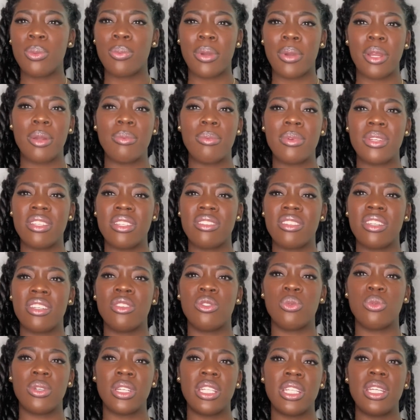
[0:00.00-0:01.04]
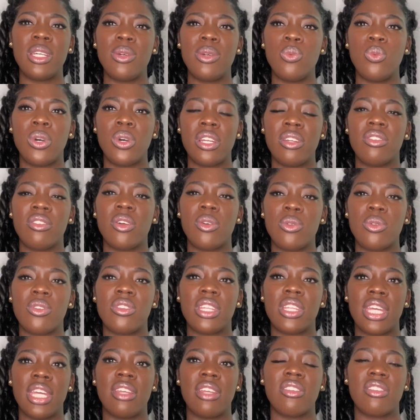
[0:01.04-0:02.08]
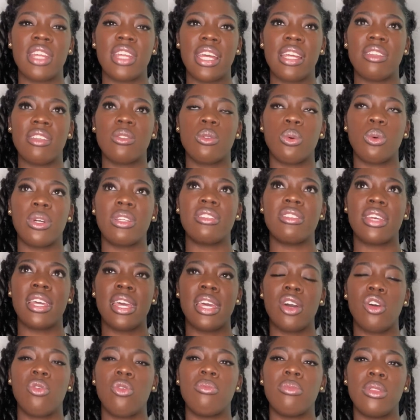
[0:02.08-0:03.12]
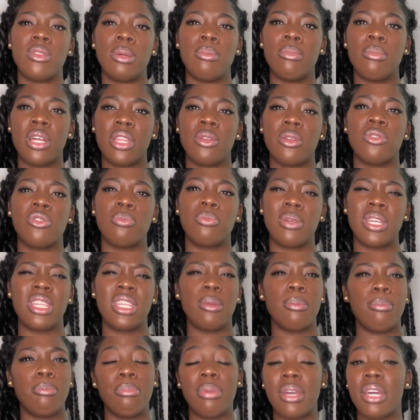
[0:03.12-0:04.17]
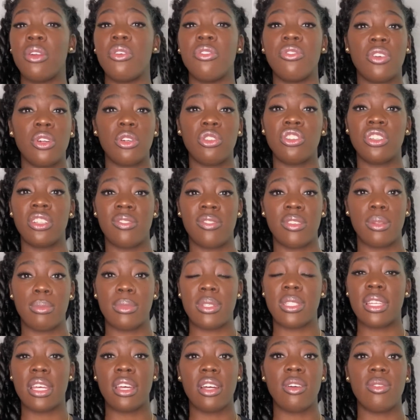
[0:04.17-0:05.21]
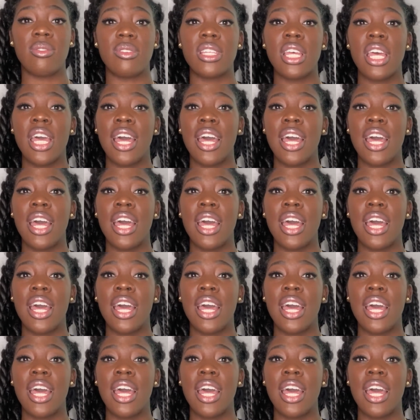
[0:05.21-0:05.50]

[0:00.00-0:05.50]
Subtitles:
Purpose is really one of those things that is going to help the mothers be the better version of themselves